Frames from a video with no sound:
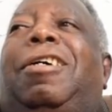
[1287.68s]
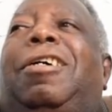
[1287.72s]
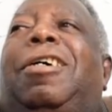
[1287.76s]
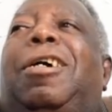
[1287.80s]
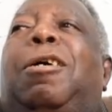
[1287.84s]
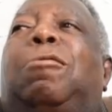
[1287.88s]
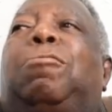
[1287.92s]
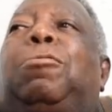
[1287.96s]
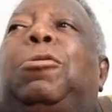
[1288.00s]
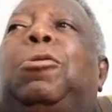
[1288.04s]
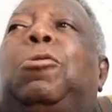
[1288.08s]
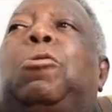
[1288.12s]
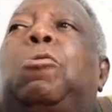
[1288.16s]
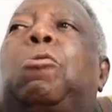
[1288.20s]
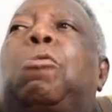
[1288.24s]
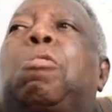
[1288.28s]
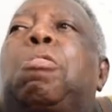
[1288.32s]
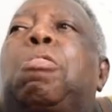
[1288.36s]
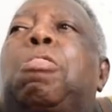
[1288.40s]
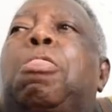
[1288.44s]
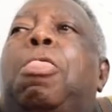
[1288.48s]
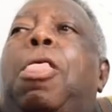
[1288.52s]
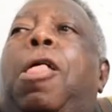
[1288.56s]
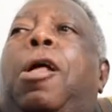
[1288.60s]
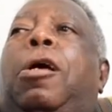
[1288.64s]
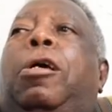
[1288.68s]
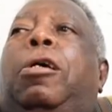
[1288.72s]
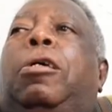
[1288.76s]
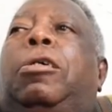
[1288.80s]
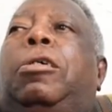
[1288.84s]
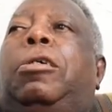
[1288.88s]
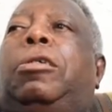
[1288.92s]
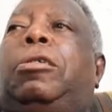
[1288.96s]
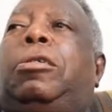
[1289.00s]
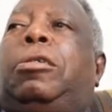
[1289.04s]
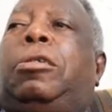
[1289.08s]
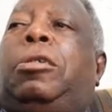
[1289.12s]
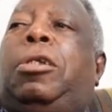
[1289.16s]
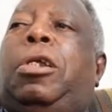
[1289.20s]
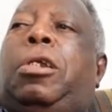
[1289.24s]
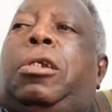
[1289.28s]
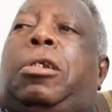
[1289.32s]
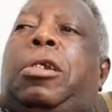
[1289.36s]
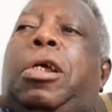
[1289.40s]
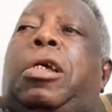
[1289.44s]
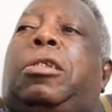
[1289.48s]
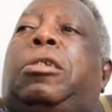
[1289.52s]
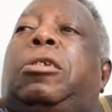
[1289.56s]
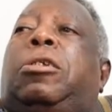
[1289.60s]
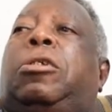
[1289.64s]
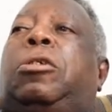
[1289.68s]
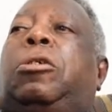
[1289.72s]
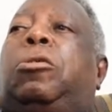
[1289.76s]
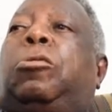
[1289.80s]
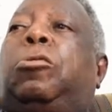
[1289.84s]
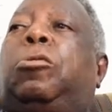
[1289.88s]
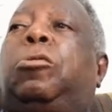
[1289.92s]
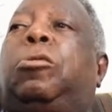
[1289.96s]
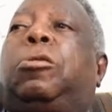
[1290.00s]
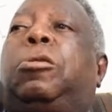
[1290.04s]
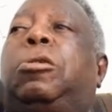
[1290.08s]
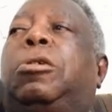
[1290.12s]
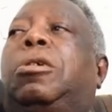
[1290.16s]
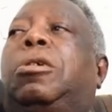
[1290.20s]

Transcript: I mean, that is the truth.